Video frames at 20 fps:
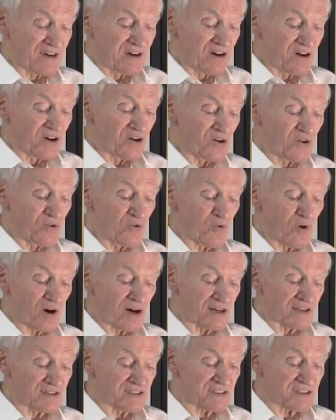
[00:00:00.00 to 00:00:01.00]
who
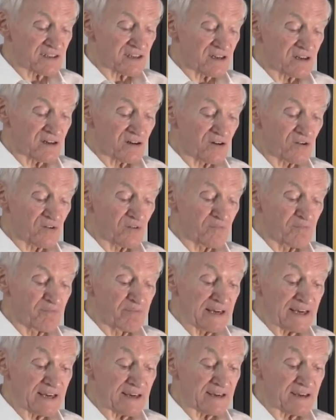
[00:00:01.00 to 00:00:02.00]
was, who
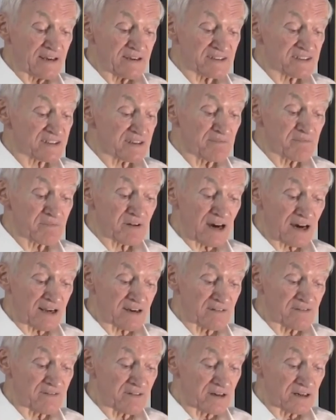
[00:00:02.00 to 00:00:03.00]
be, some kind
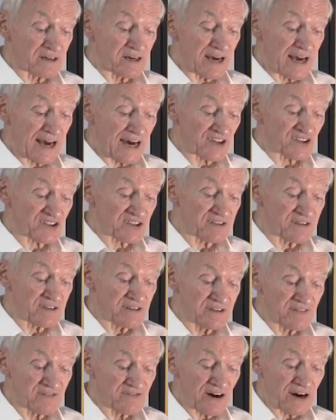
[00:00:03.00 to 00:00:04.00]
of uh,
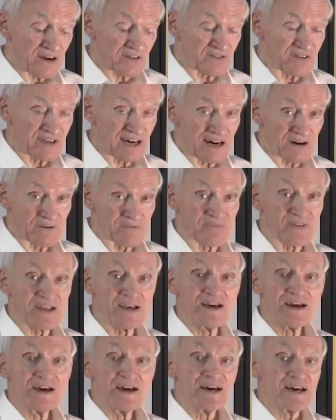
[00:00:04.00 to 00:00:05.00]
action farther down.
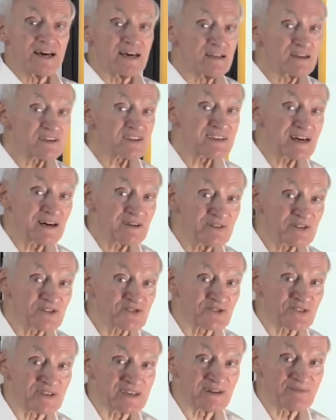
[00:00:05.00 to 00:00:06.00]
He looks down the
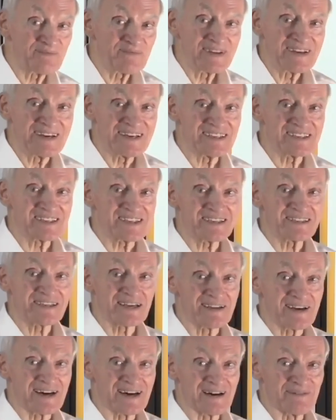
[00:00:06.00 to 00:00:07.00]
stream, he sees a
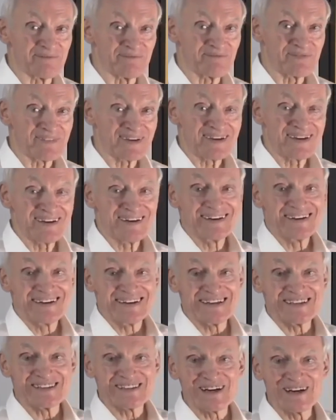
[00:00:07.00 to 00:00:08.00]
lamb.
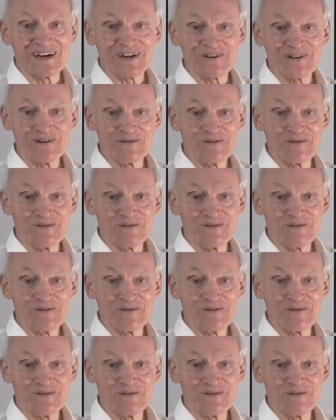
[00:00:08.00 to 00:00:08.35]
He's a hungry